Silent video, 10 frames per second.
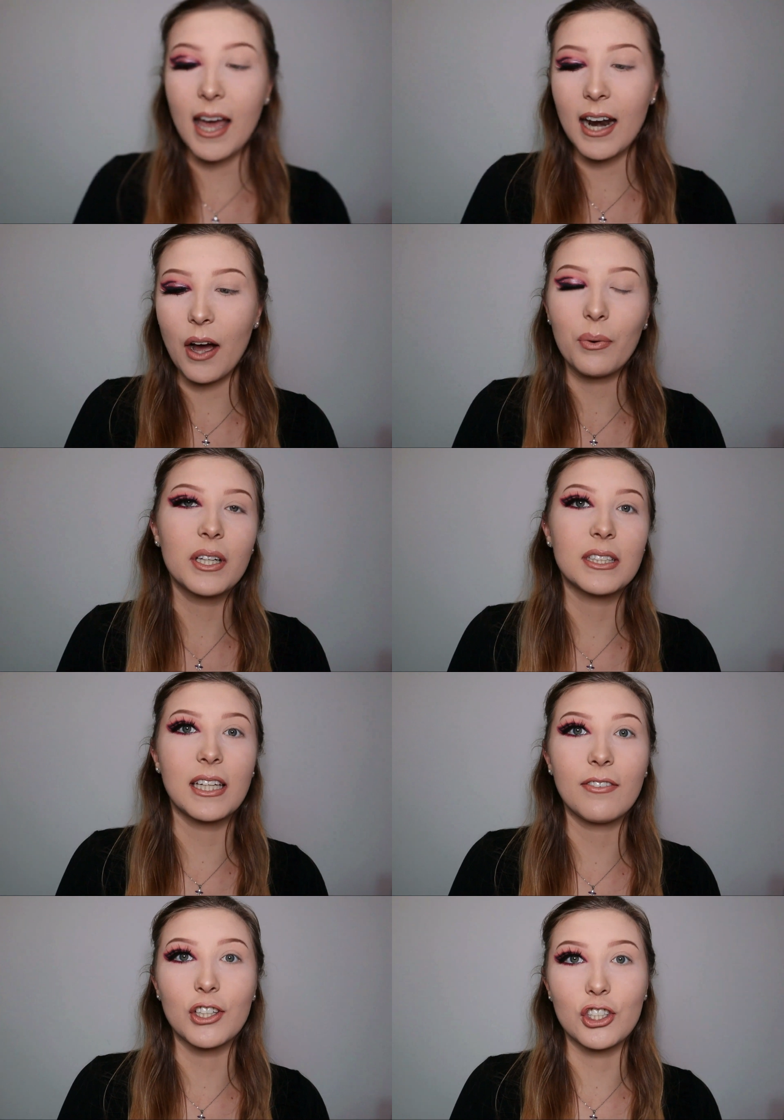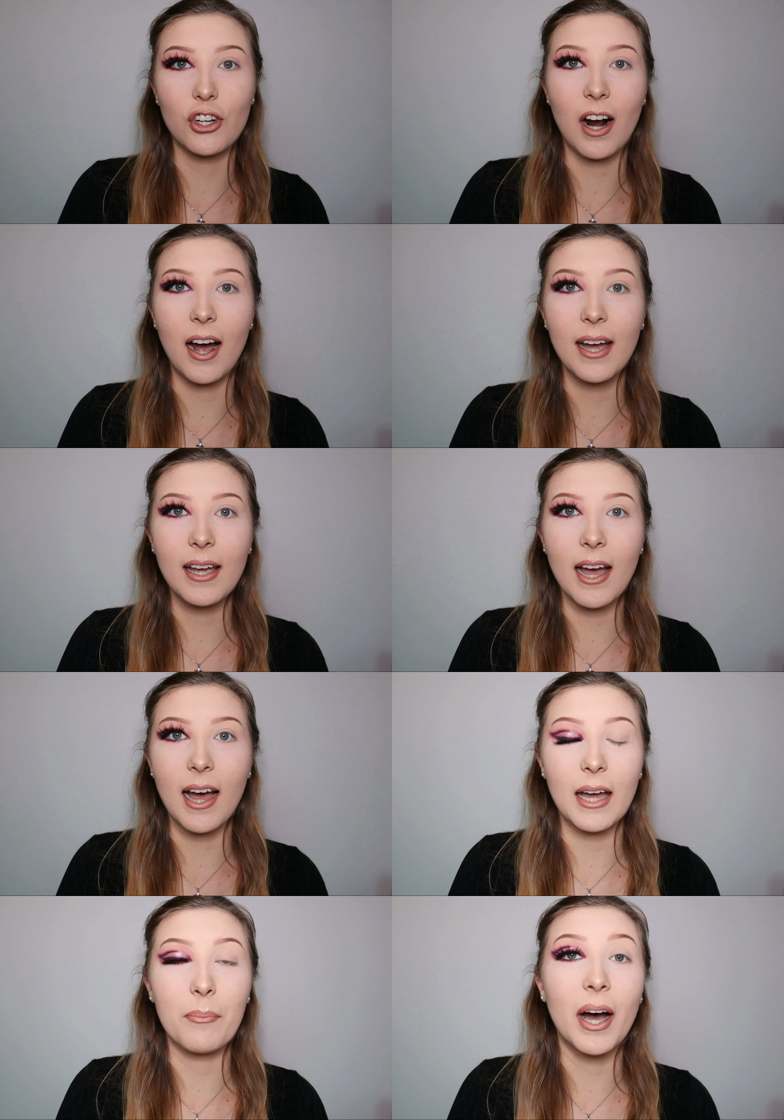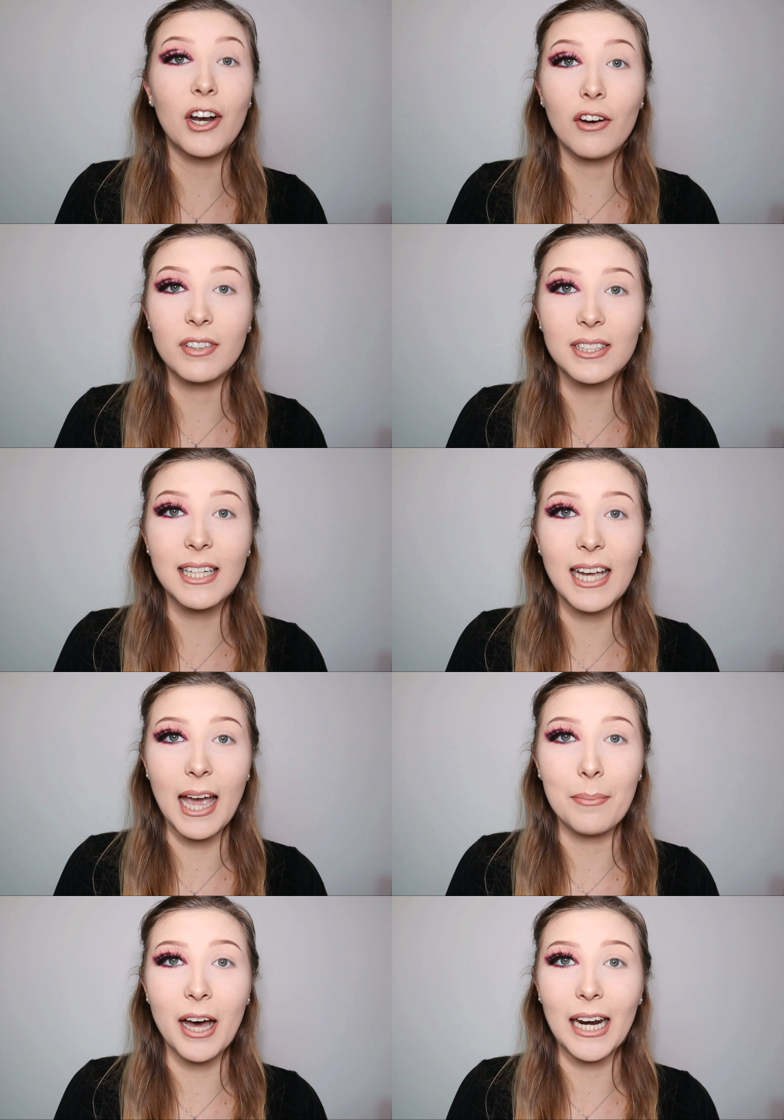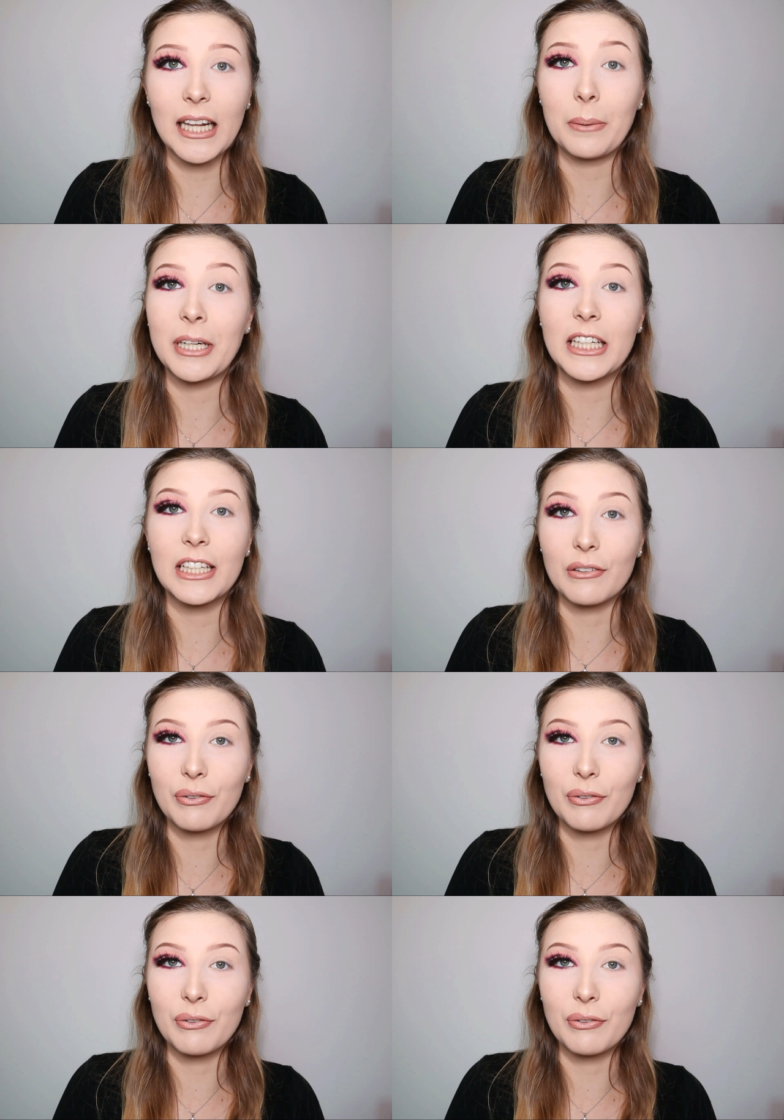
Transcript: and I wanted to give it a try. Mine obviously came out a little bit